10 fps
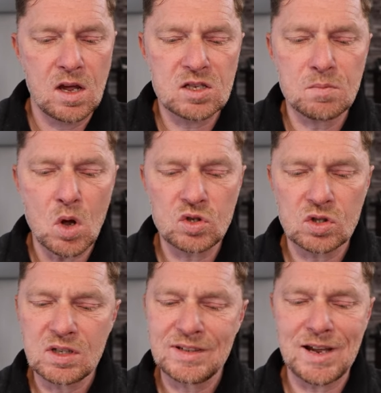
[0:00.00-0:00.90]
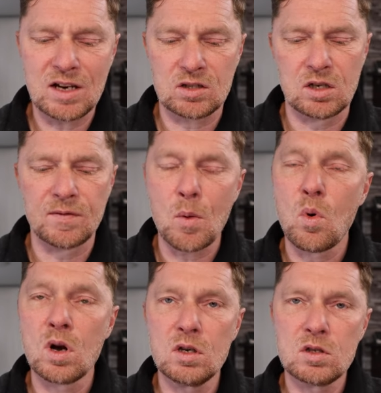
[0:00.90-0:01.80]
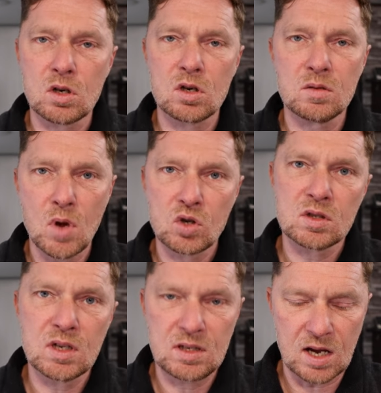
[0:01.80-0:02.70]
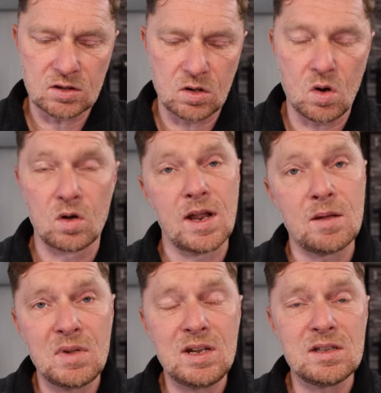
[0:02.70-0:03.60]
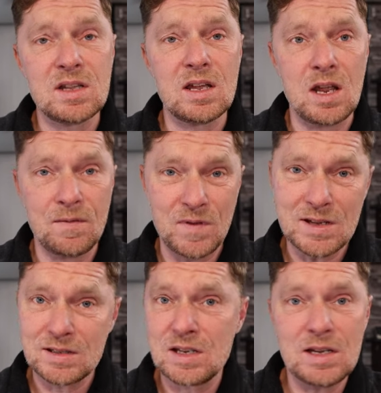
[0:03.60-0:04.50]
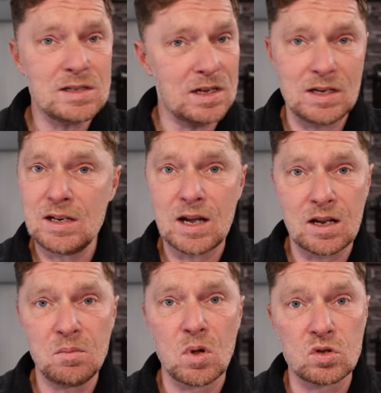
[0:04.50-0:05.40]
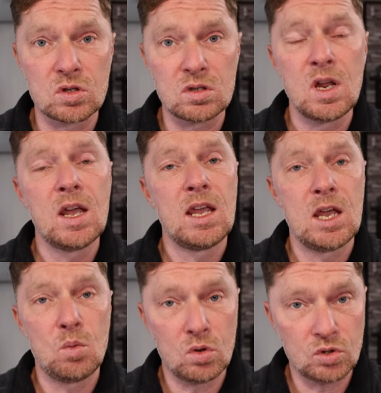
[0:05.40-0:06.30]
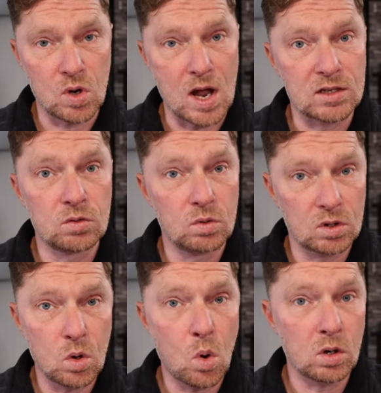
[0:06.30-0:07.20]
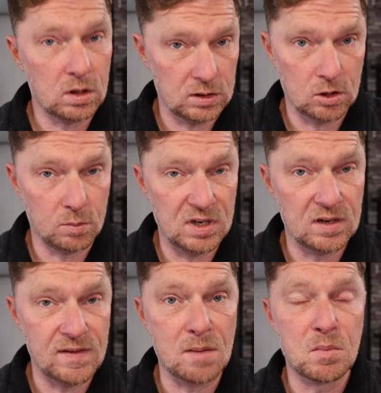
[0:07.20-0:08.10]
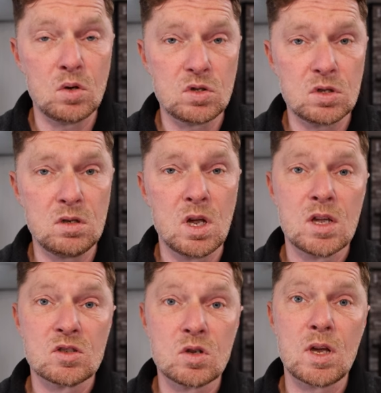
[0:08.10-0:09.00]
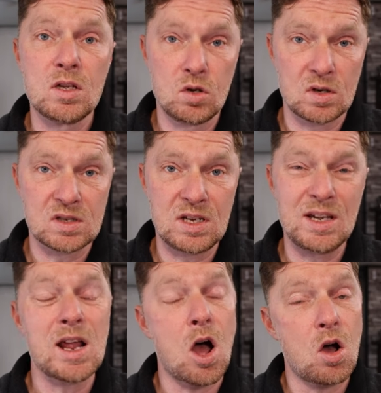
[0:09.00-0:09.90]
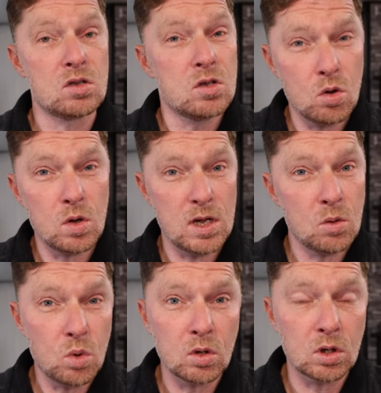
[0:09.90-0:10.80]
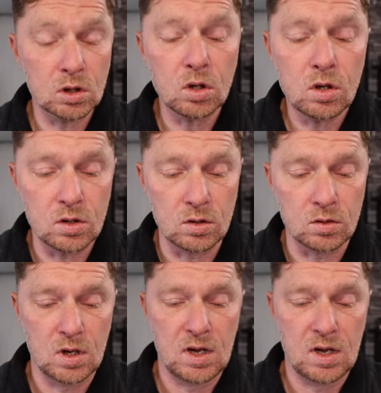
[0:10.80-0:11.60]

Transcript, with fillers: is motion detection. If I want to turn motion detection on, that means that if it sees any kind of motion, it will try to record a little bit of that motion so that you can see it. Also, it will alert you.